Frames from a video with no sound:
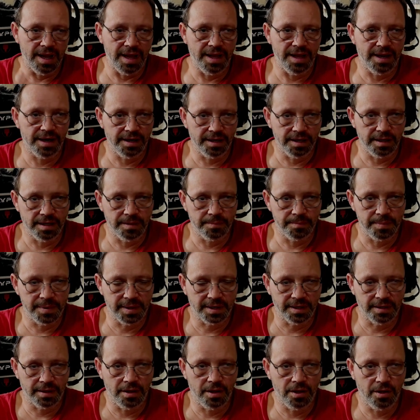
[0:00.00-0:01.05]
add
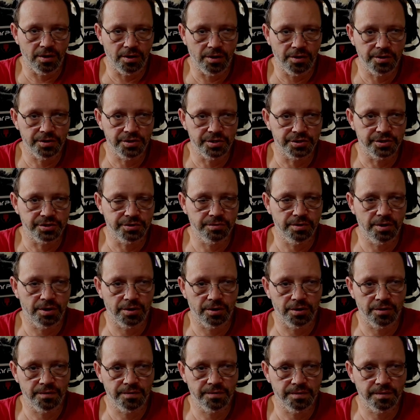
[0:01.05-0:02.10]
about 100 to
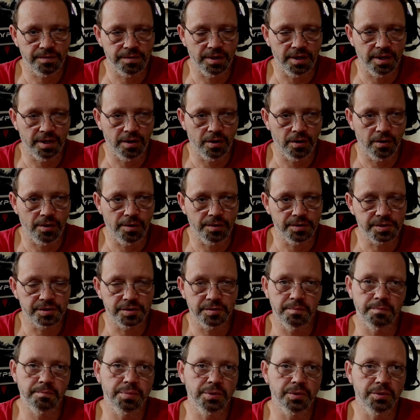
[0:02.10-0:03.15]
200
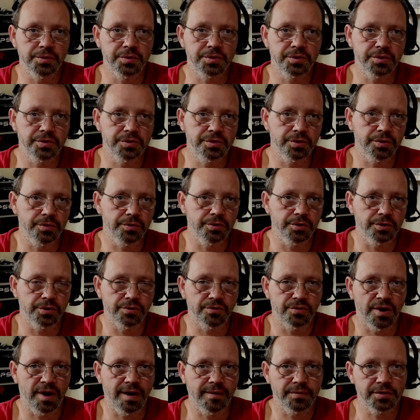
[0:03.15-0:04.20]
hertz boost to
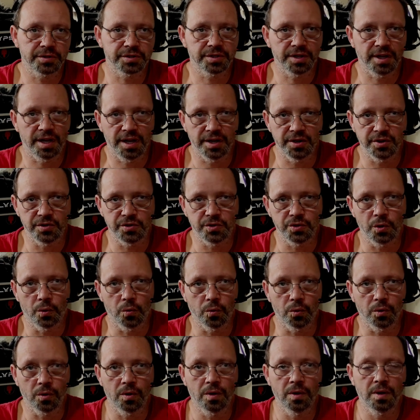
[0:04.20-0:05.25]
your driver's side
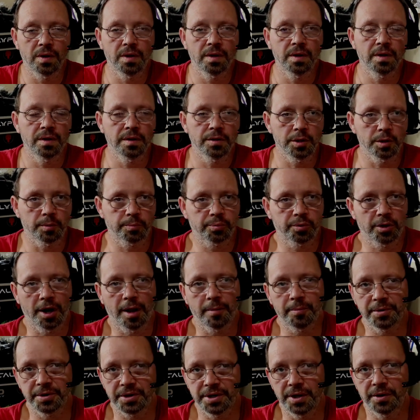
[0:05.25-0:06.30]
door. You'll
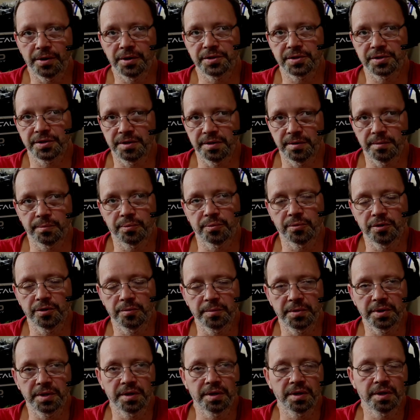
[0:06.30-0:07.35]
probably notice an
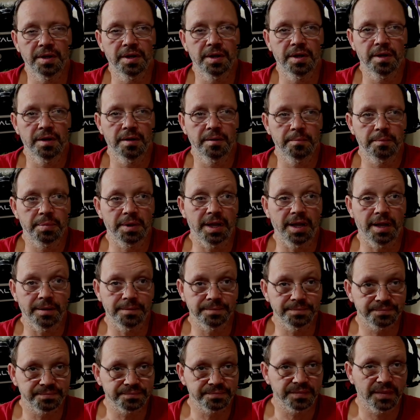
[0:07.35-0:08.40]
improvement.
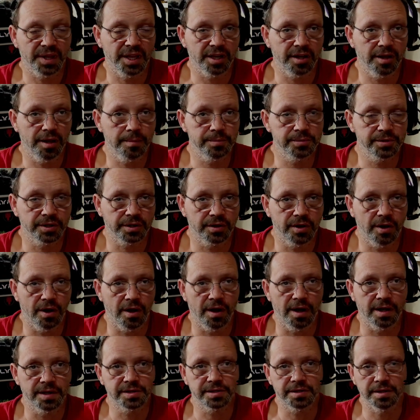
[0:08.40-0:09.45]
But it comes at
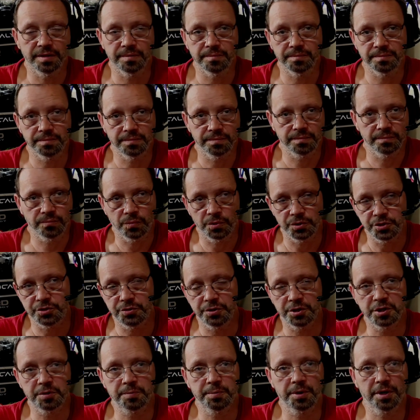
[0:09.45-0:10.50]
cost, and
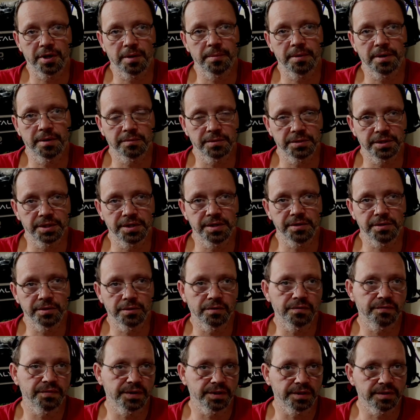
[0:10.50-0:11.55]
once you experiment with it,
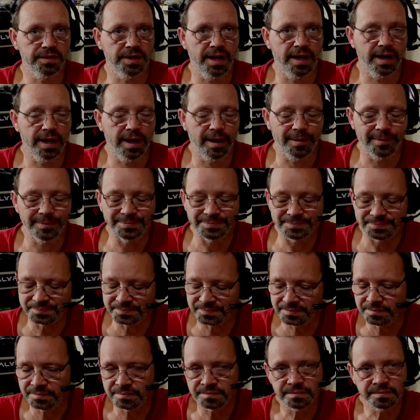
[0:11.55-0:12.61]
you'll figure that out.
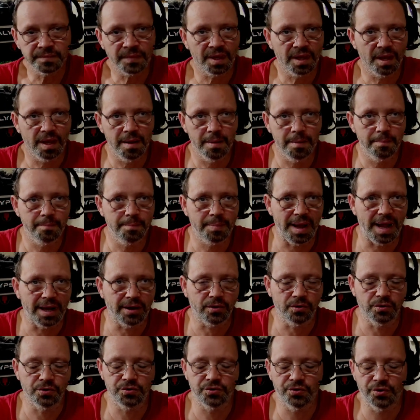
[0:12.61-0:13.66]

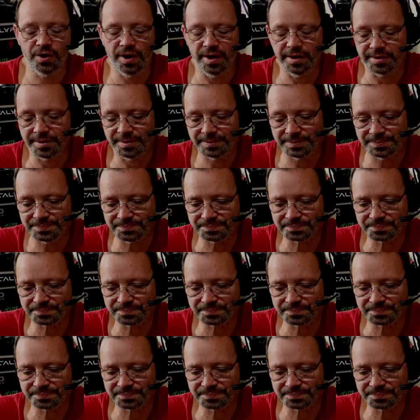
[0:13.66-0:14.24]
Back on track.